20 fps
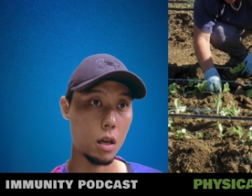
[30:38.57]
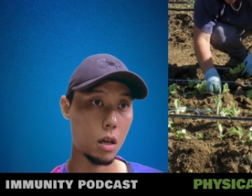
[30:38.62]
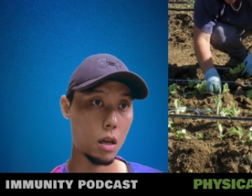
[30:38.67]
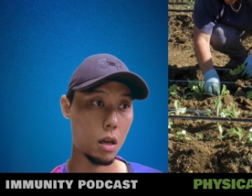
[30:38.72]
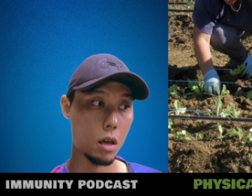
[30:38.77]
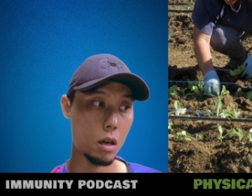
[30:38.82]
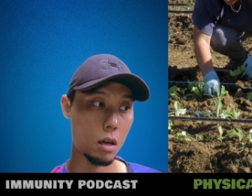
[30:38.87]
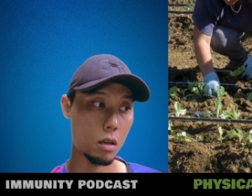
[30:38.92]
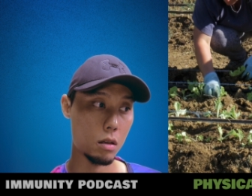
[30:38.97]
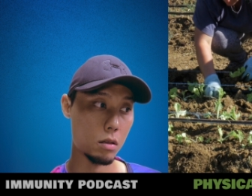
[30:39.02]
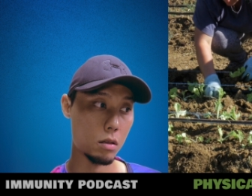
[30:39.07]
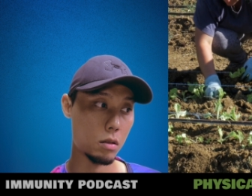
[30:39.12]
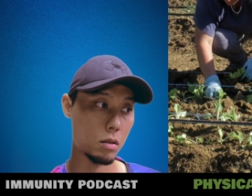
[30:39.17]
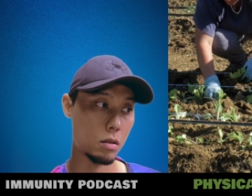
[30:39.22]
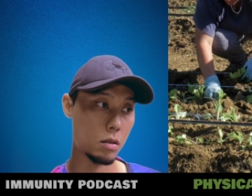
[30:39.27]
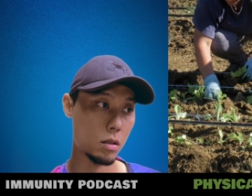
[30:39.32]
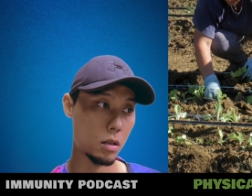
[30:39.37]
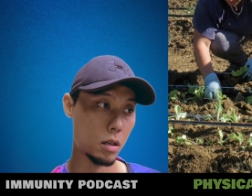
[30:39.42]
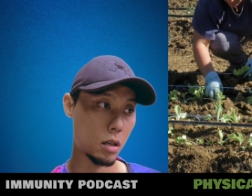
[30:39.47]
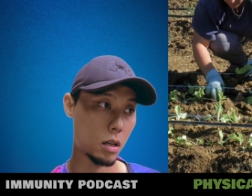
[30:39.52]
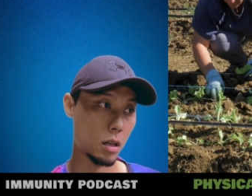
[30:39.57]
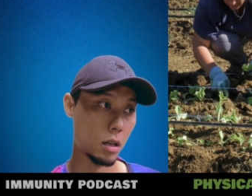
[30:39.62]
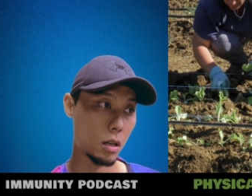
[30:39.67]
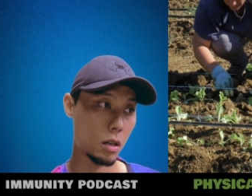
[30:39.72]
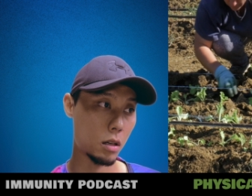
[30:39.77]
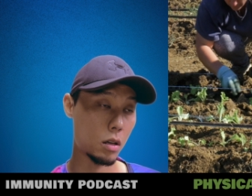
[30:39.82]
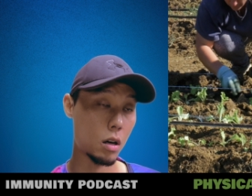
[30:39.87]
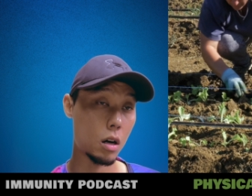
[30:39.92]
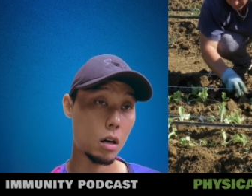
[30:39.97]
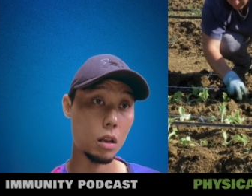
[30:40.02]
and
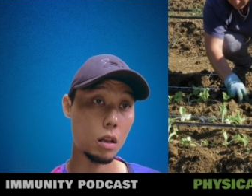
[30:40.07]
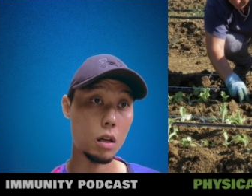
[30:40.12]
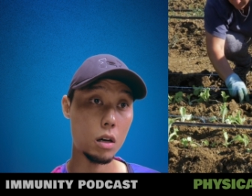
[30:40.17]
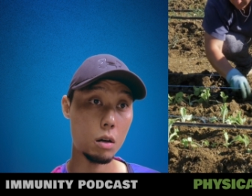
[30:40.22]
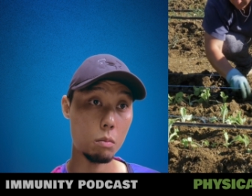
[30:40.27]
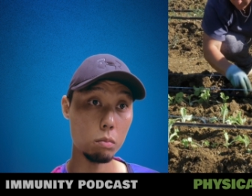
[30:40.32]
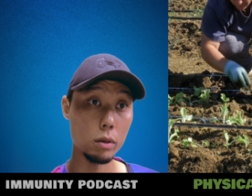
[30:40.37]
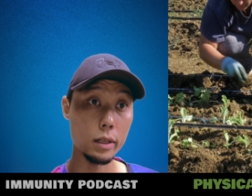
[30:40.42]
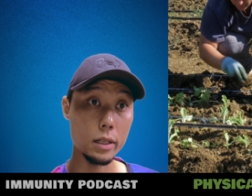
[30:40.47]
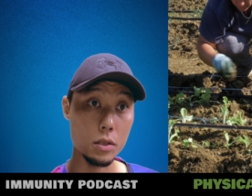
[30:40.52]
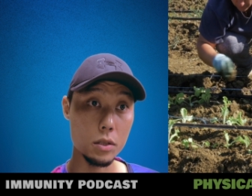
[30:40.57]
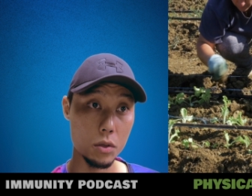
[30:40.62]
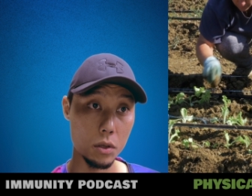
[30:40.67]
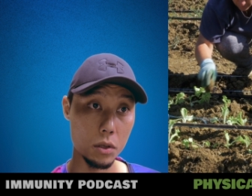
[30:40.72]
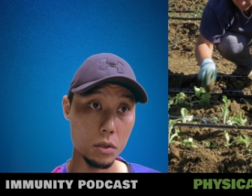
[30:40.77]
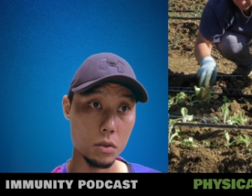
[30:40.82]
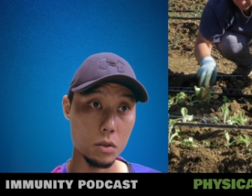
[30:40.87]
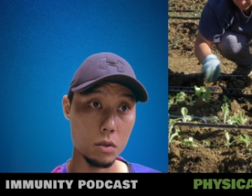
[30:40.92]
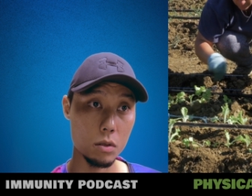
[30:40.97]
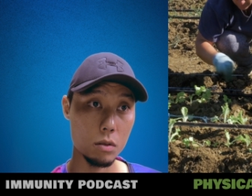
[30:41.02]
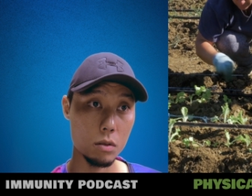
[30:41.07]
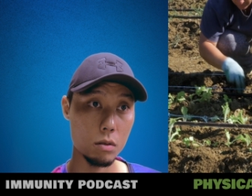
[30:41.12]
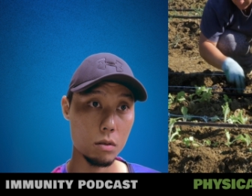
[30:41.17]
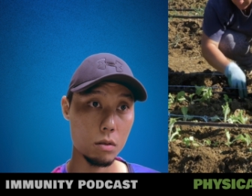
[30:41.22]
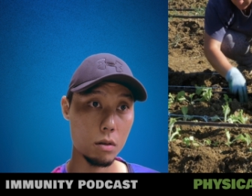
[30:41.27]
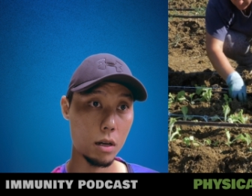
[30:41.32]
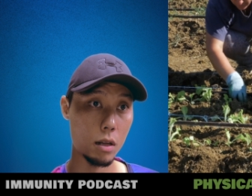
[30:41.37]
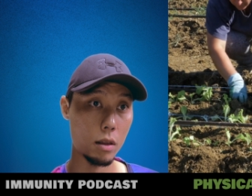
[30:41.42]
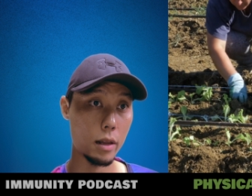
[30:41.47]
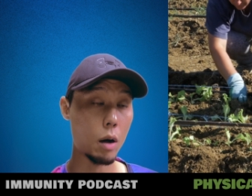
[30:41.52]
uh, got a lot of blisters.
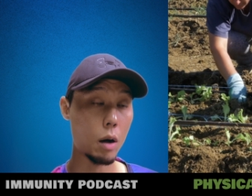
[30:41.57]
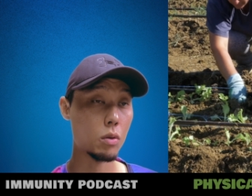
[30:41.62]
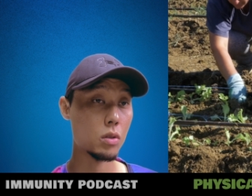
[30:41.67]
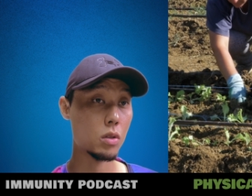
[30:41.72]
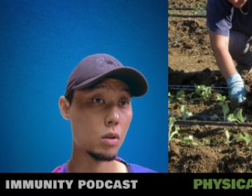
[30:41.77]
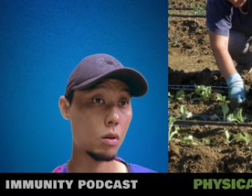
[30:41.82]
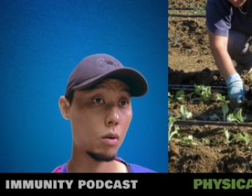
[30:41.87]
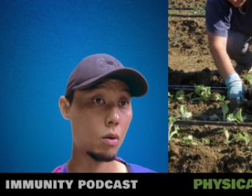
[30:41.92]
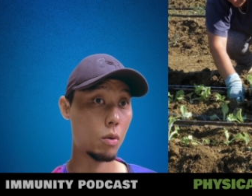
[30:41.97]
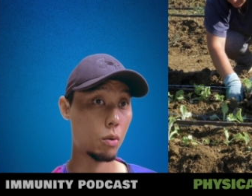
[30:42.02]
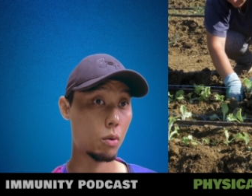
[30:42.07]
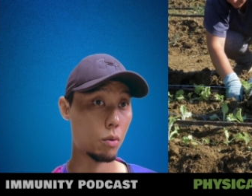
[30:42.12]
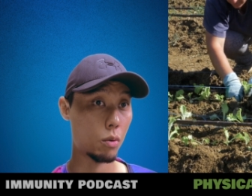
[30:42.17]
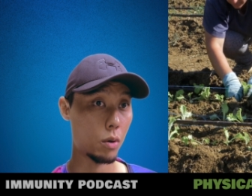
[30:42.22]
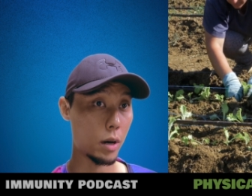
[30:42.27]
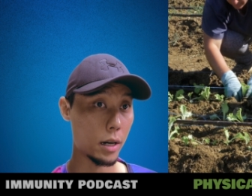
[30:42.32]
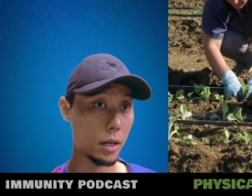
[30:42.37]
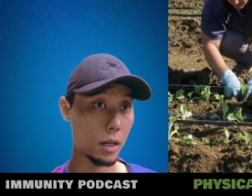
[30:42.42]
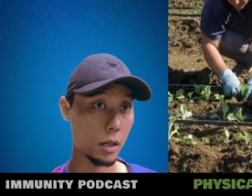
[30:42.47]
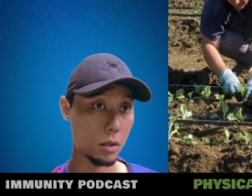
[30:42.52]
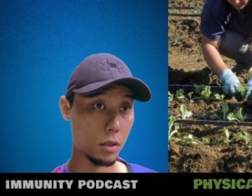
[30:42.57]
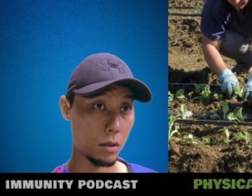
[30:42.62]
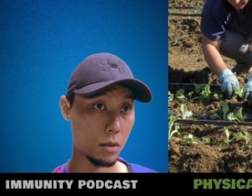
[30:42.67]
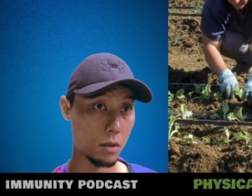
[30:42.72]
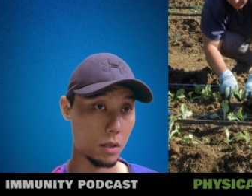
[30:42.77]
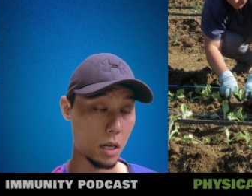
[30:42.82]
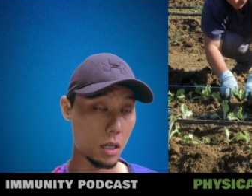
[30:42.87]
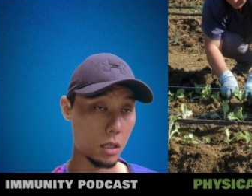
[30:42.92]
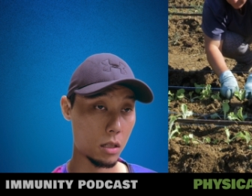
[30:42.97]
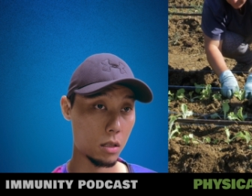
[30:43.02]
And that was a great
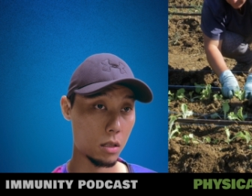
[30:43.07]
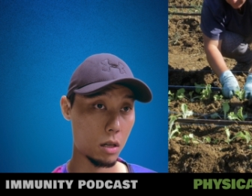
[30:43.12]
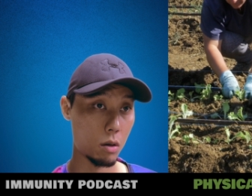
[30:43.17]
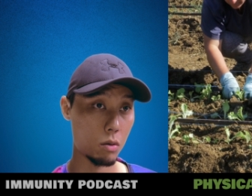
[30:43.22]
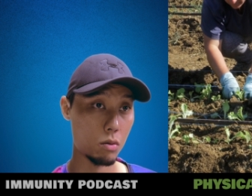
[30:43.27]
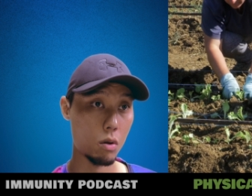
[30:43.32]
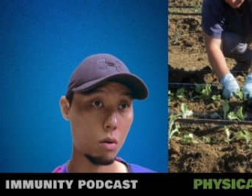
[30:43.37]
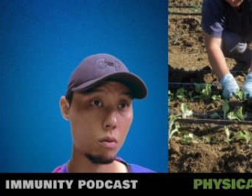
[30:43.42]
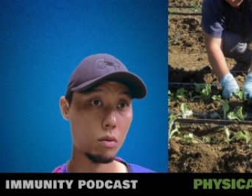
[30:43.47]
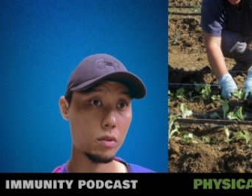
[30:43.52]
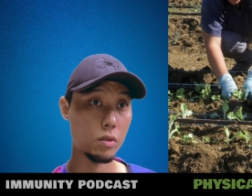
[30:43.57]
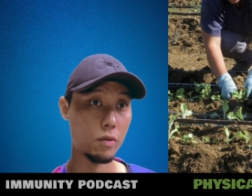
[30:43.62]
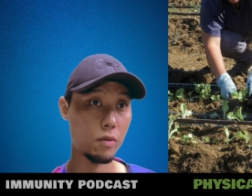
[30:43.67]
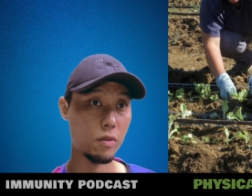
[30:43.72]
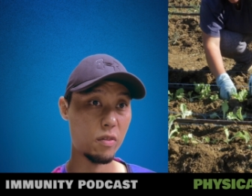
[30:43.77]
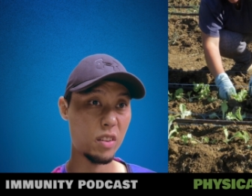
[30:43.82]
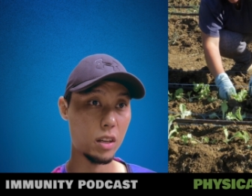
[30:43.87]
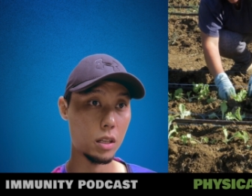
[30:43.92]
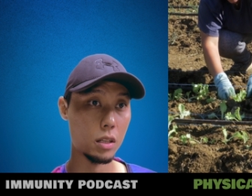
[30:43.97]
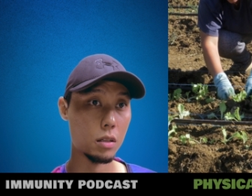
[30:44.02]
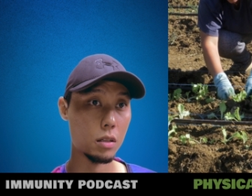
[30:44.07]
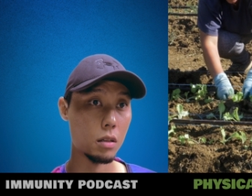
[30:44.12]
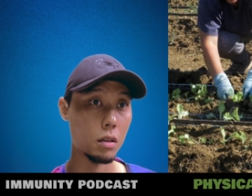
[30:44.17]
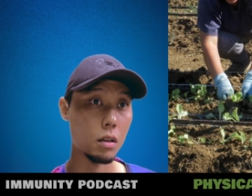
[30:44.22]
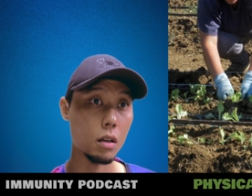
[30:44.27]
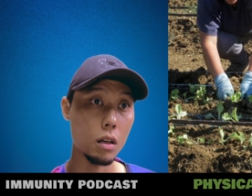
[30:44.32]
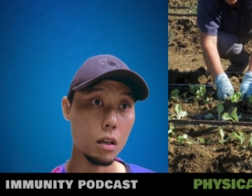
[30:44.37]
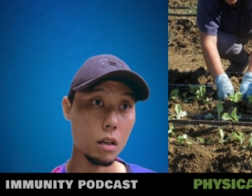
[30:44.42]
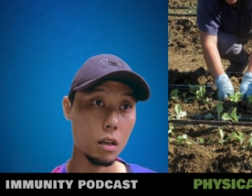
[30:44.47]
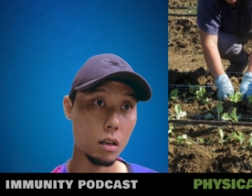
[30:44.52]
exercise because I was always fit,
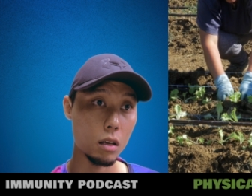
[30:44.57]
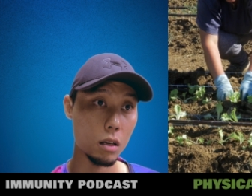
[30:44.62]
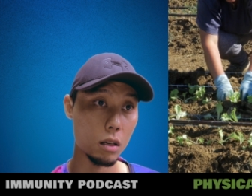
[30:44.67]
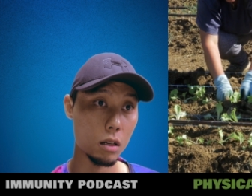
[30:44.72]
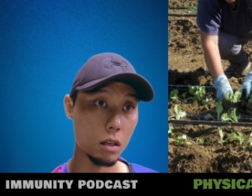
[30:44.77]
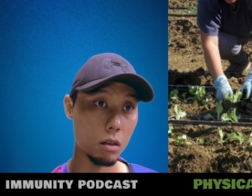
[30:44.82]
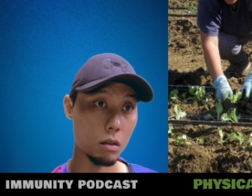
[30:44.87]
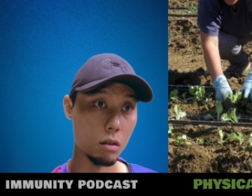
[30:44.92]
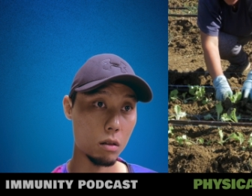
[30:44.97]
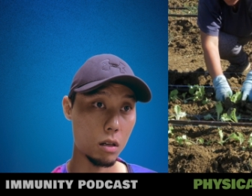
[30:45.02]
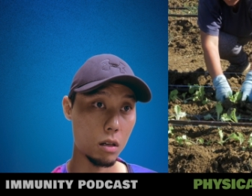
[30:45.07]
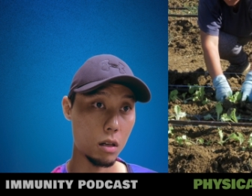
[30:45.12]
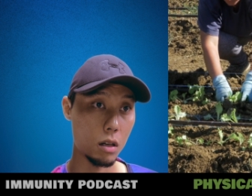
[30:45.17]
you know.